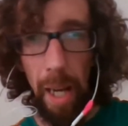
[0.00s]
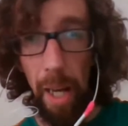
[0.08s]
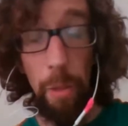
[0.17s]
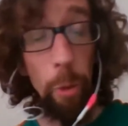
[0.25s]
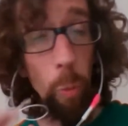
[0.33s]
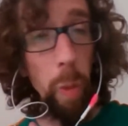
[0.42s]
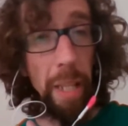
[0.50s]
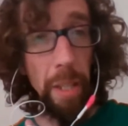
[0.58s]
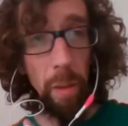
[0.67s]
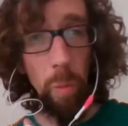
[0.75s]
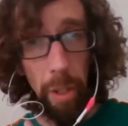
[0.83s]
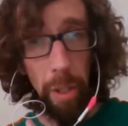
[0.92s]
The way that
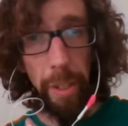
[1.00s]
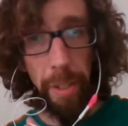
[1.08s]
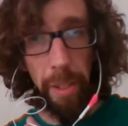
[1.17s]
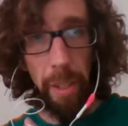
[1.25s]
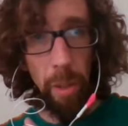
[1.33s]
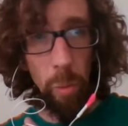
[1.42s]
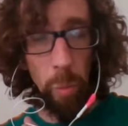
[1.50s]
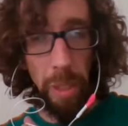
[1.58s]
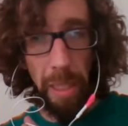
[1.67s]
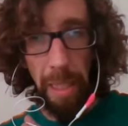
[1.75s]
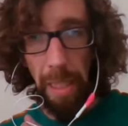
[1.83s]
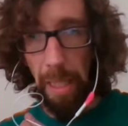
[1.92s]
it worked,
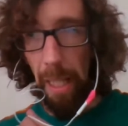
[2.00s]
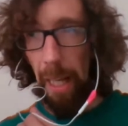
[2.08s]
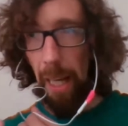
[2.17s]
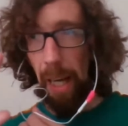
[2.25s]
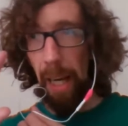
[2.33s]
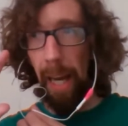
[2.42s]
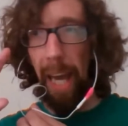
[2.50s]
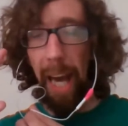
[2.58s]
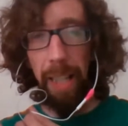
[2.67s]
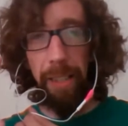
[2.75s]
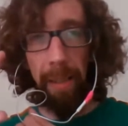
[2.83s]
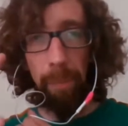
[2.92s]
we
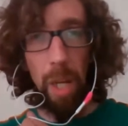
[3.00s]
had